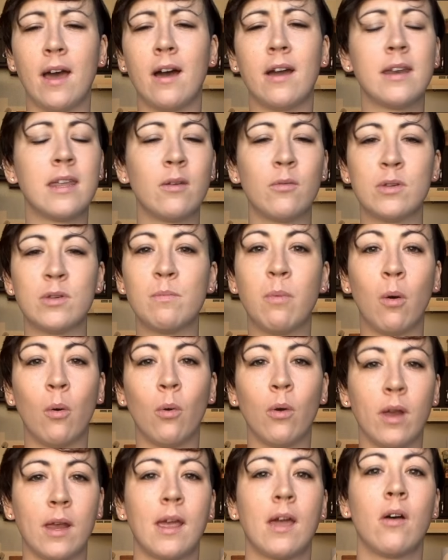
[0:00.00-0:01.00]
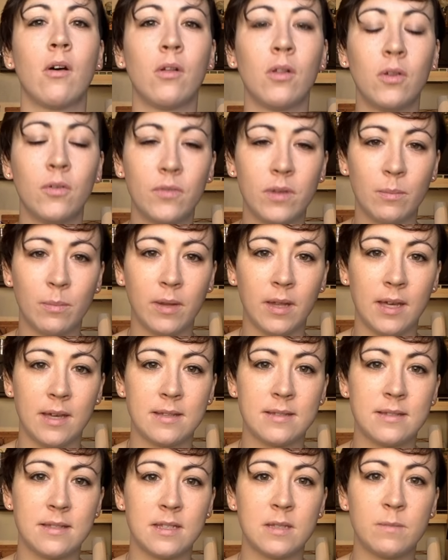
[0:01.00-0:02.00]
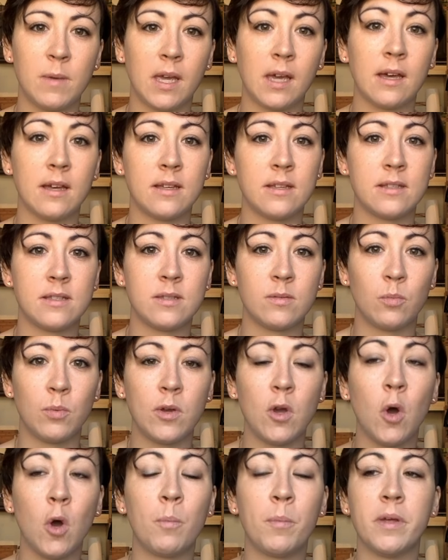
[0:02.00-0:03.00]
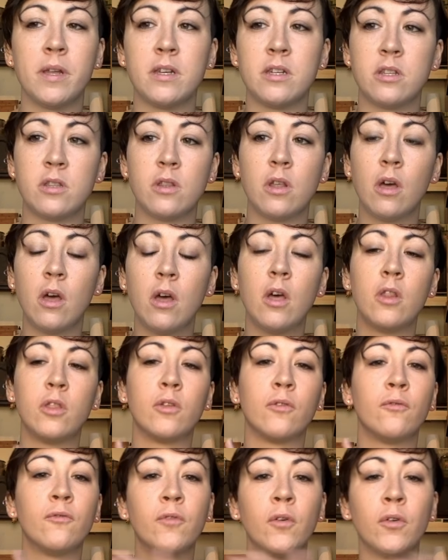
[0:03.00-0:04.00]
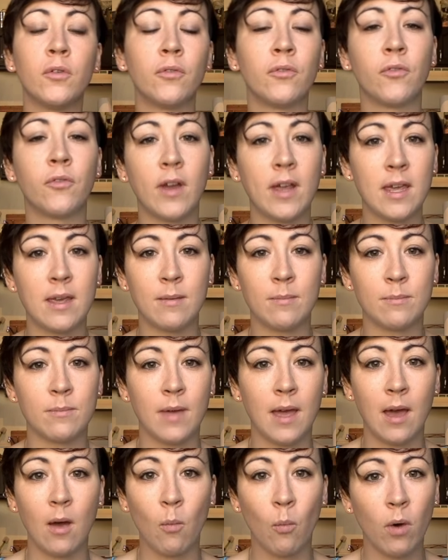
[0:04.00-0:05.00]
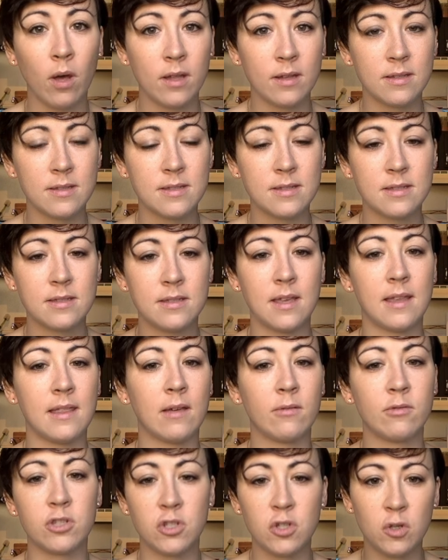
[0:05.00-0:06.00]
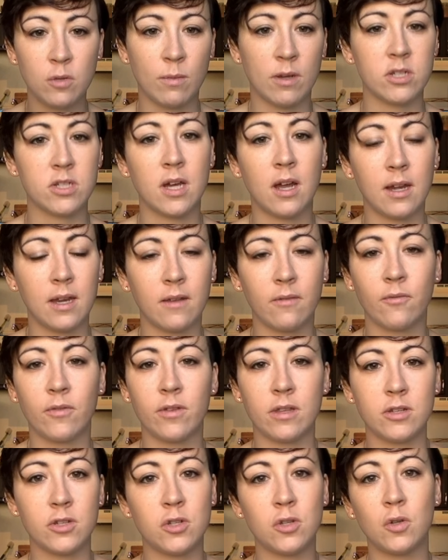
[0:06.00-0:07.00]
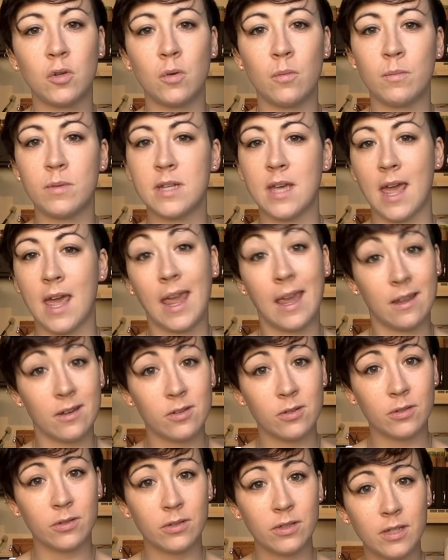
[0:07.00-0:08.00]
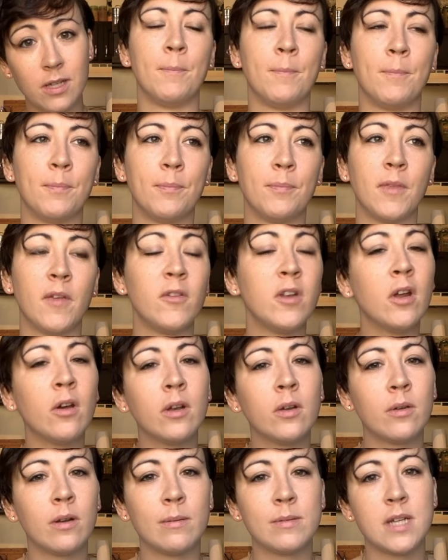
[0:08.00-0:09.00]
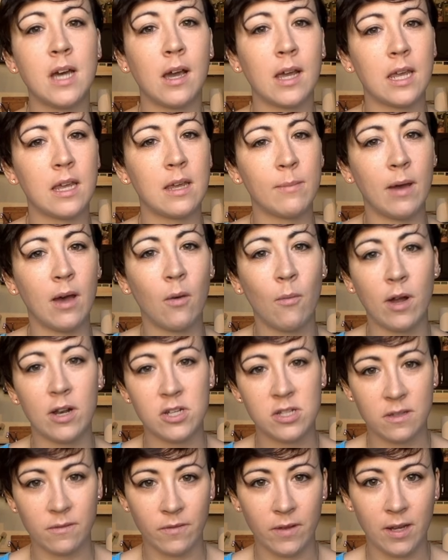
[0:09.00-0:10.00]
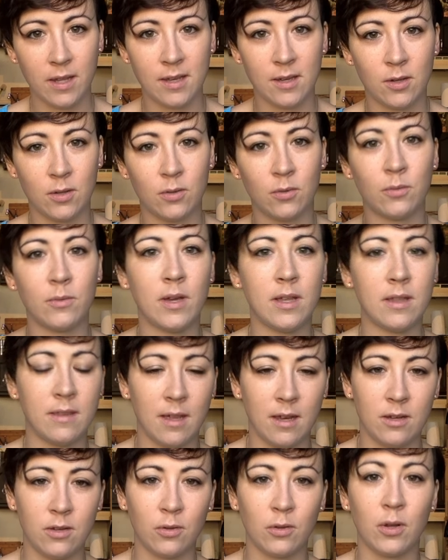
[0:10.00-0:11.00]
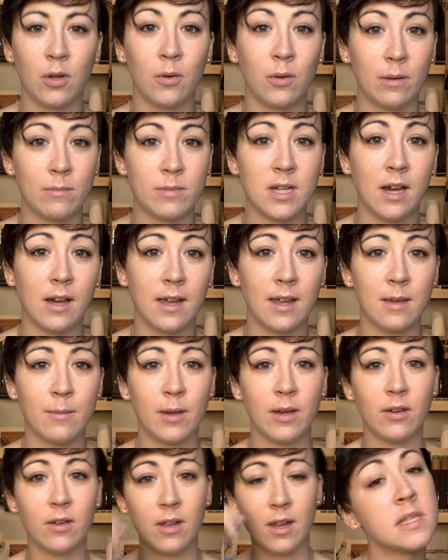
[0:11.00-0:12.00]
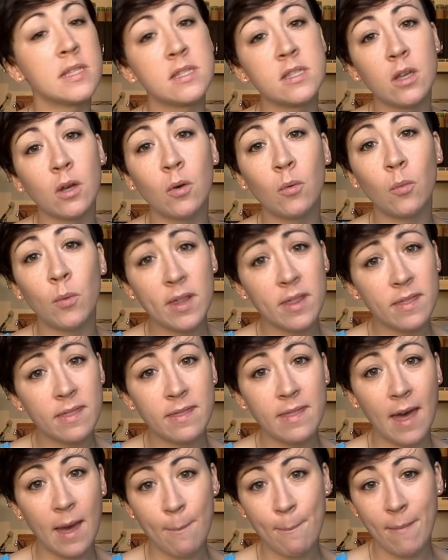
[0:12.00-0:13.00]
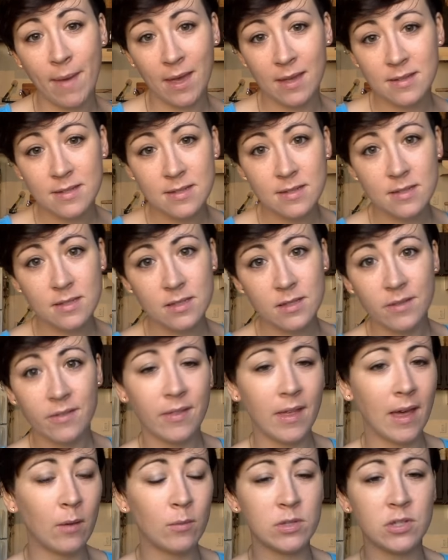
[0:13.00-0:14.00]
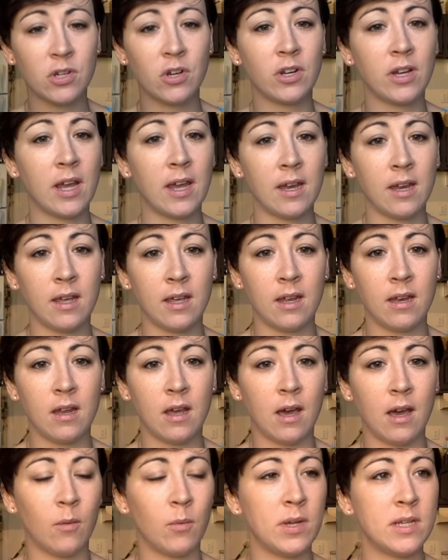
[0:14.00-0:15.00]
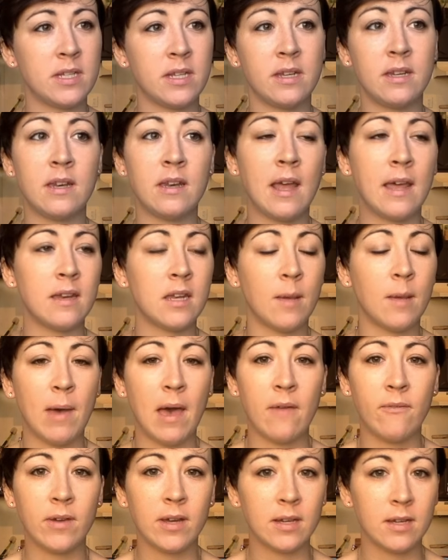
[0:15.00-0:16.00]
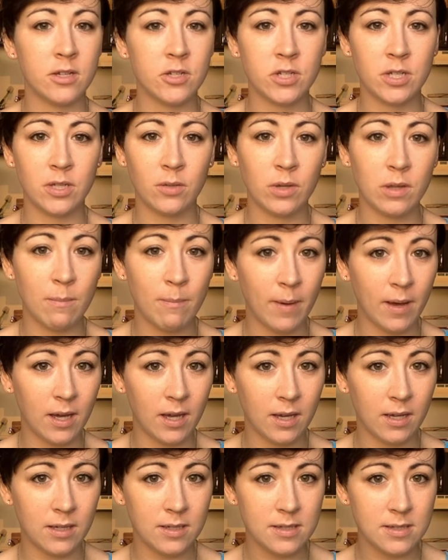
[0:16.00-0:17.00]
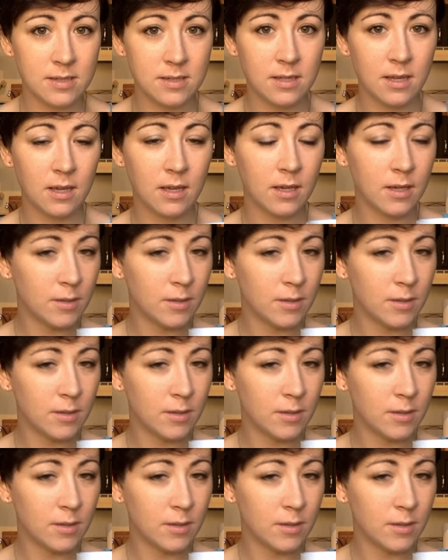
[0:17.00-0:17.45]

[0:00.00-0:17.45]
honey was pouring out all over the place. It's because we opened the full frame at once, and that was too much honey for the tube to handle. If you don't know what I'm talking about, watch the video and then you'll know what I'm talking about. And so with that mess that was created, we didn't end up having an issue with bugs.